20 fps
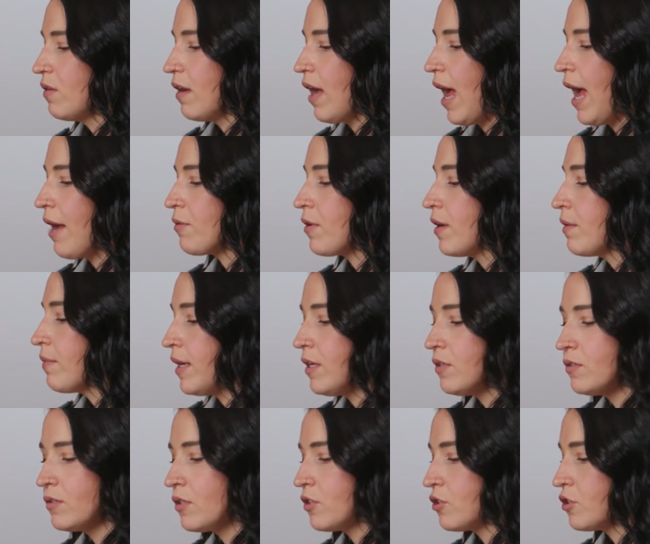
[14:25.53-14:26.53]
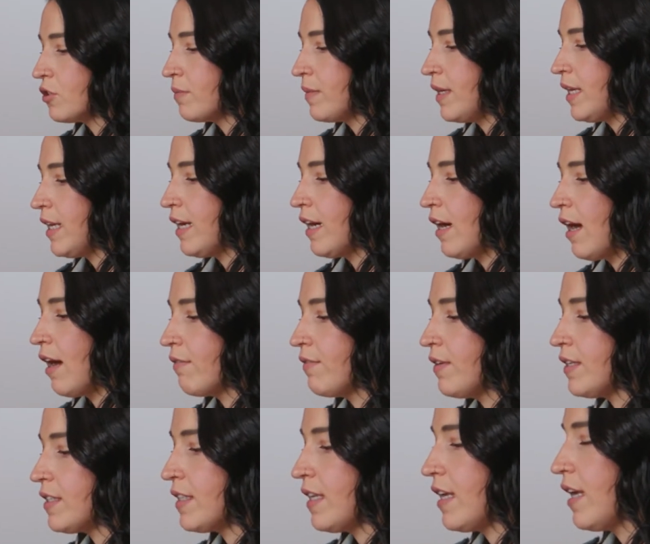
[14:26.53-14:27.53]
I run my own social media.
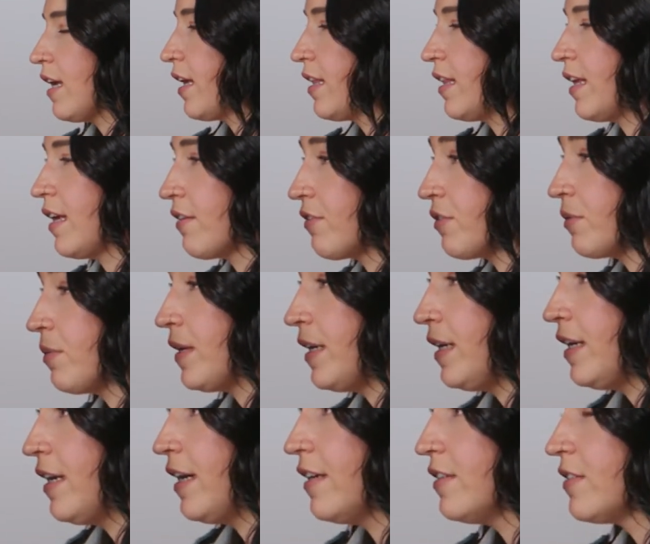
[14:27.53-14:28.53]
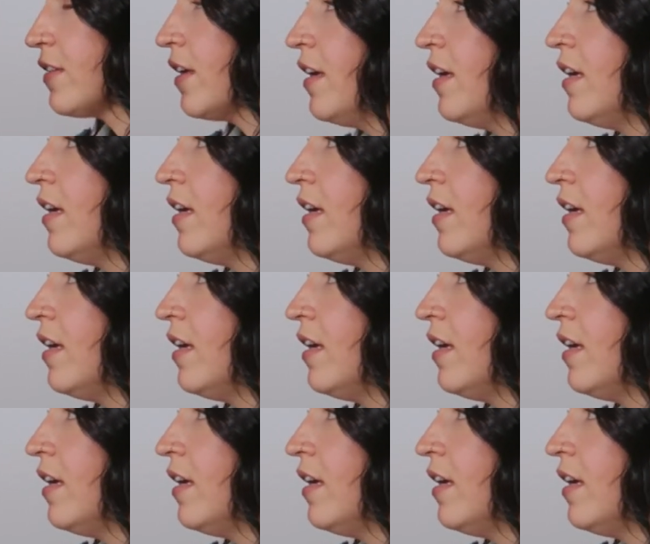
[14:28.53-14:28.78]
Obviously, I think everybody does.